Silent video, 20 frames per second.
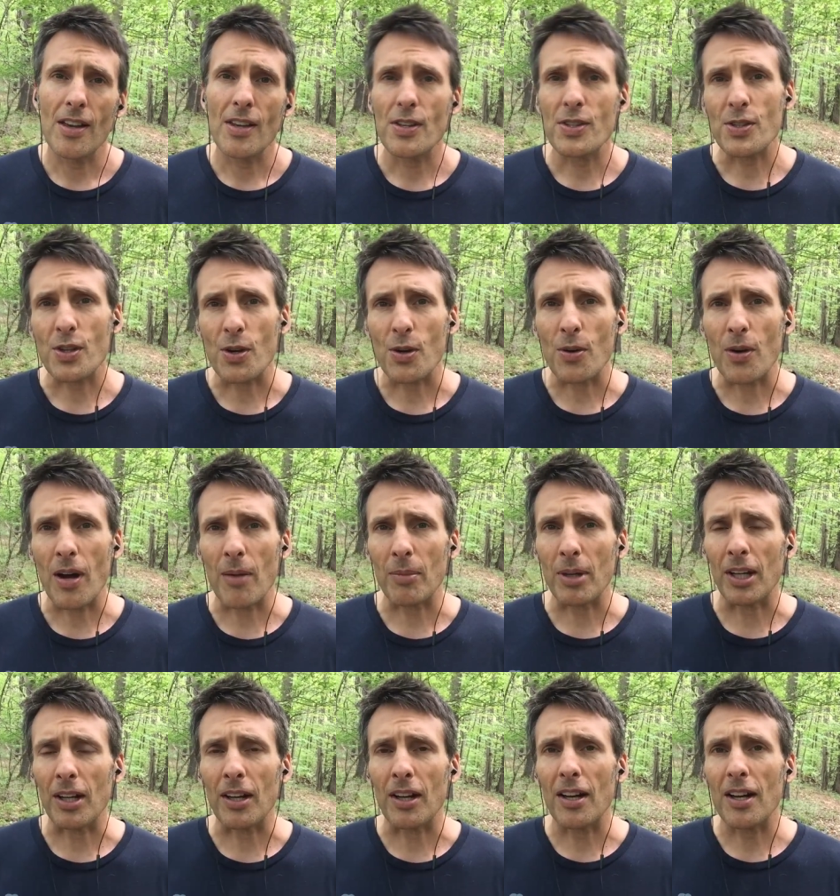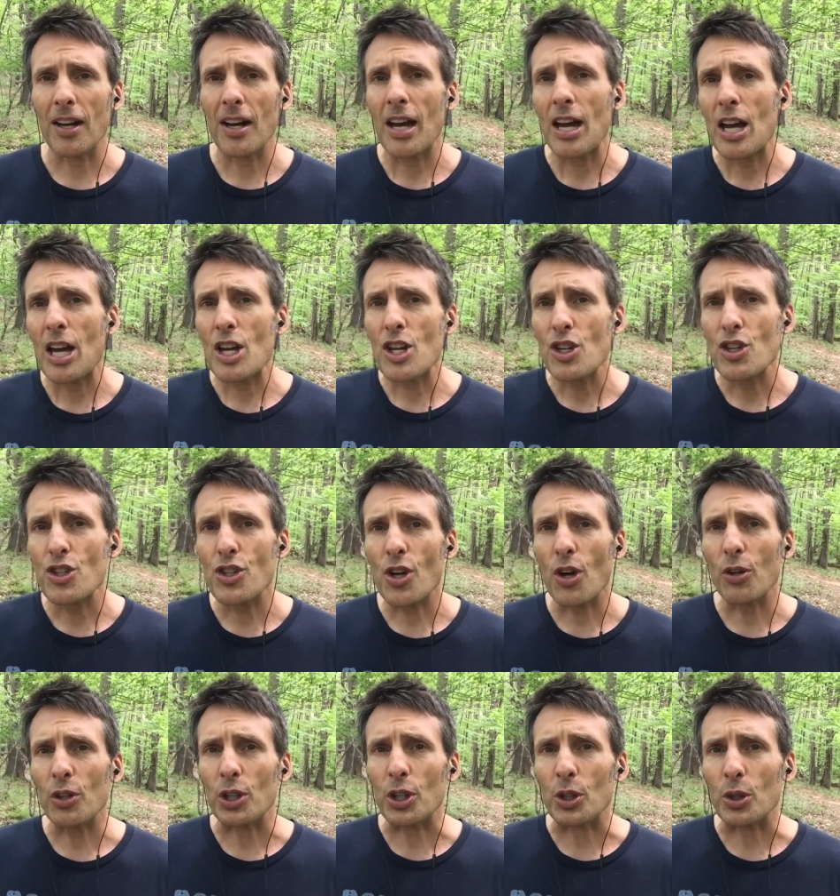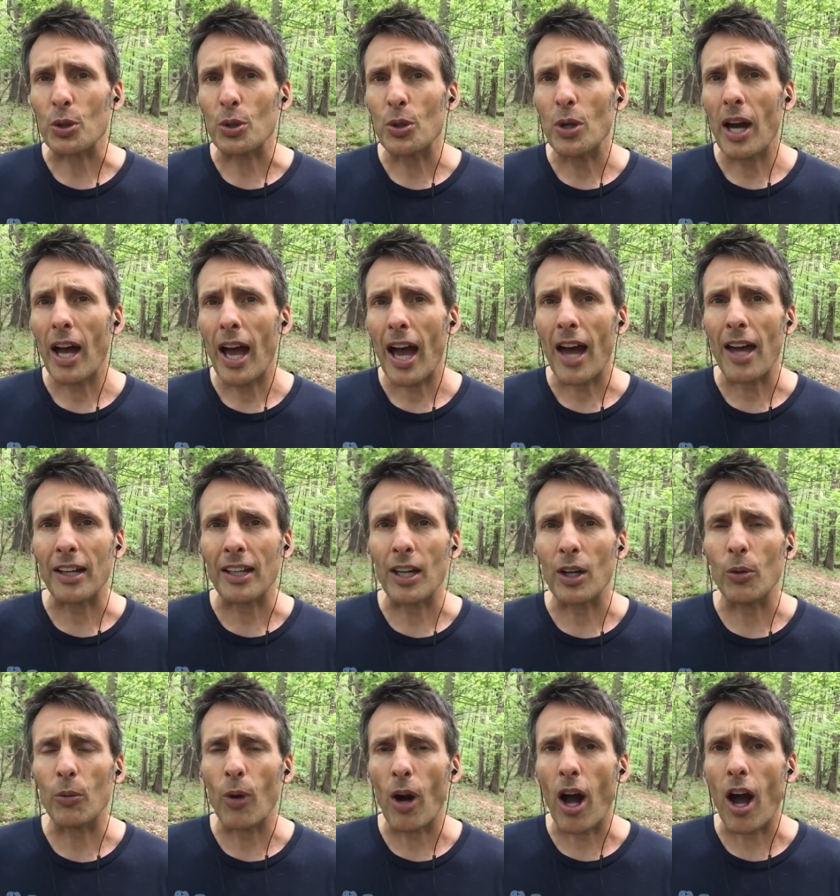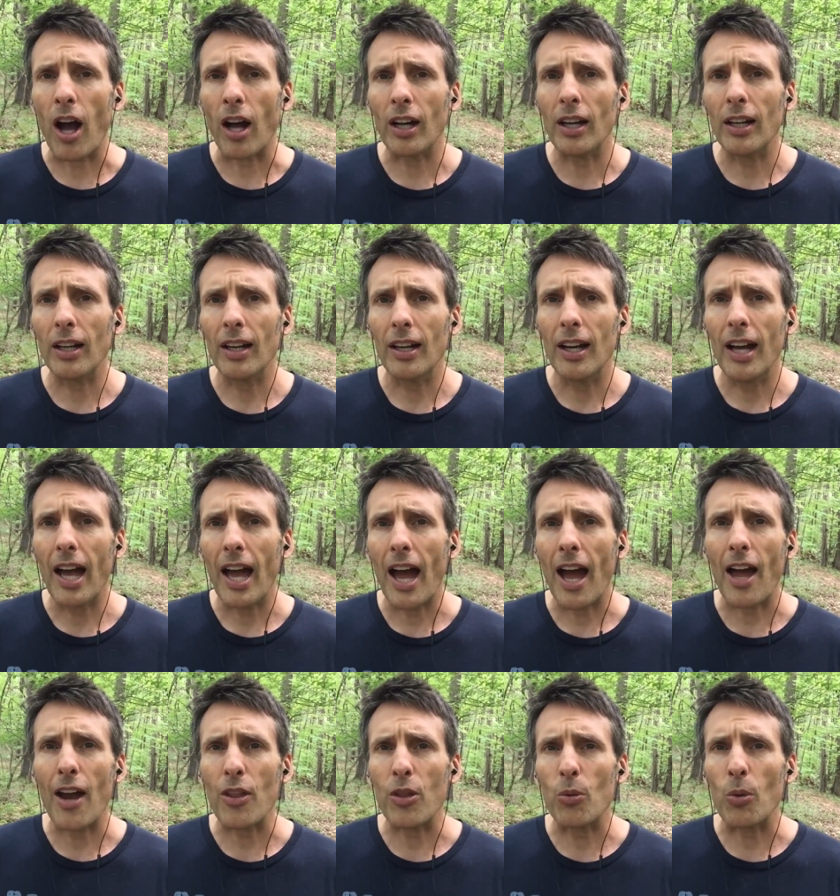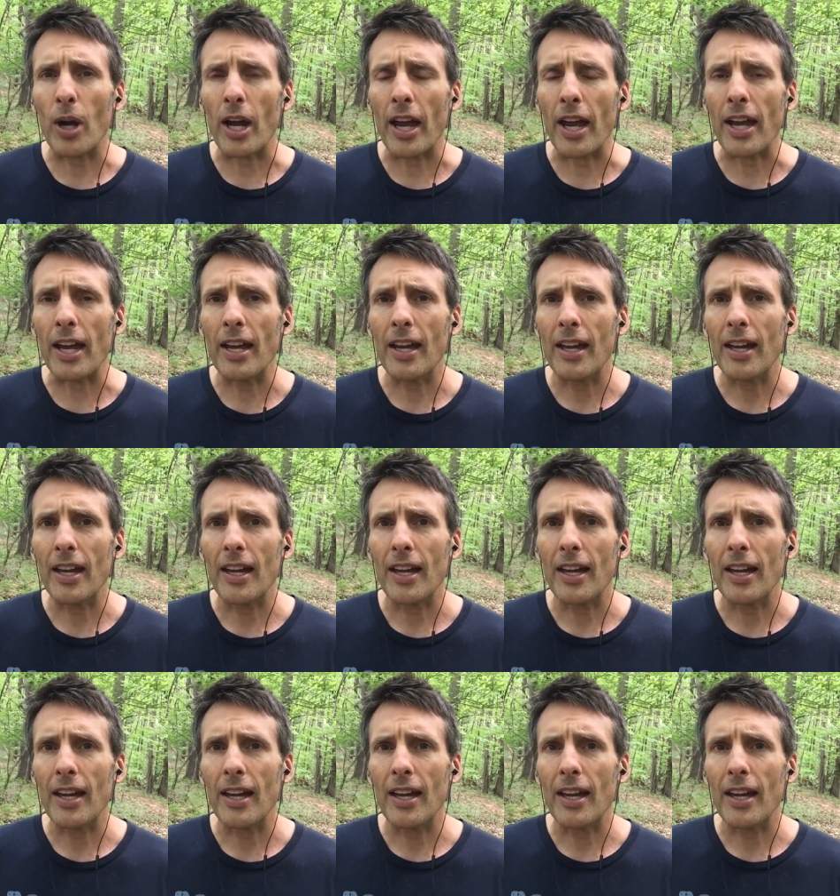So I'm gonna show you how to get a rock out of the way